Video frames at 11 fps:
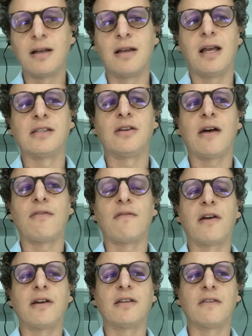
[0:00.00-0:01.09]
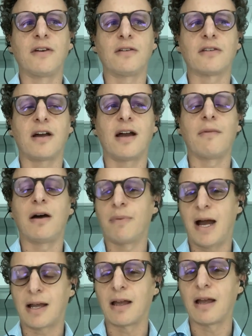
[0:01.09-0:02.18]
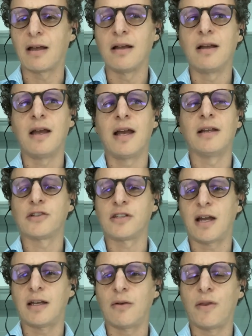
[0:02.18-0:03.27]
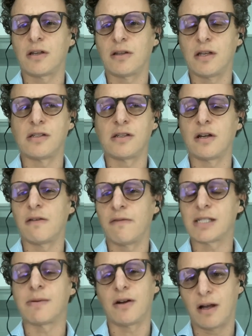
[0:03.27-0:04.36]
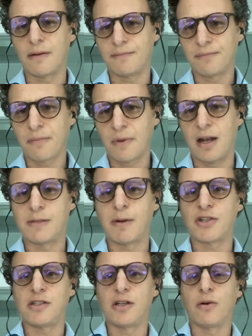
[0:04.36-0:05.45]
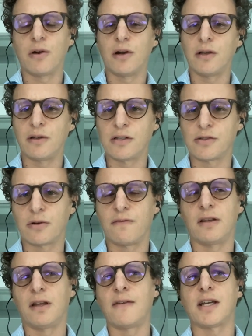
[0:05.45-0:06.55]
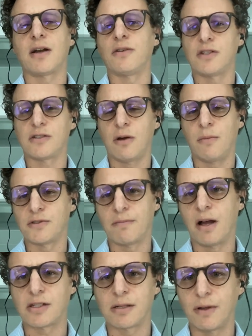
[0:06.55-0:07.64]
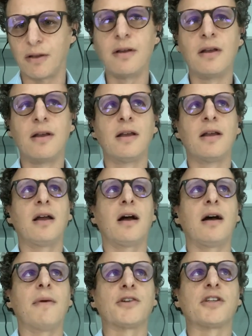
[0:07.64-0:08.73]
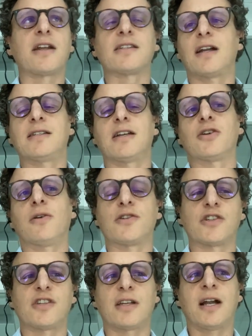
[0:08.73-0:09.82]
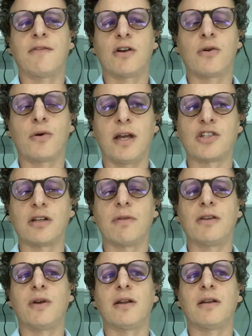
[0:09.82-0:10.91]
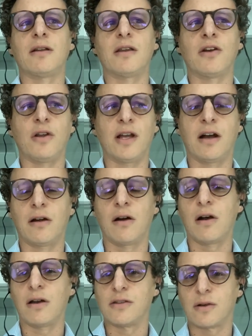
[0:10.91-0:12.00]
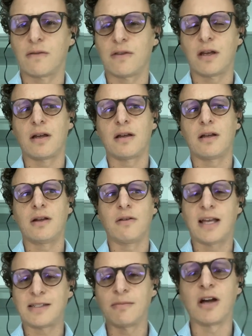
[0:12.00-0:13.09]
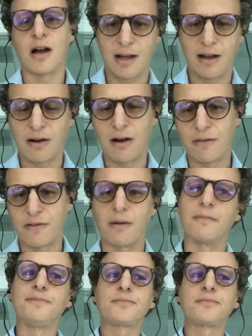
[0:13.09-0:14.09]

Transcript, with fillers: is you have a very difficult time unpacking and understanding whether this is a good investment or not. And especially as you go earlier in this sort of fund life cycle, it's just almost impossible. Um, and there's a lot of studies that show there's just like not even a correlation between the early IRR and sort of the you know the asymptotic IRR of the firm.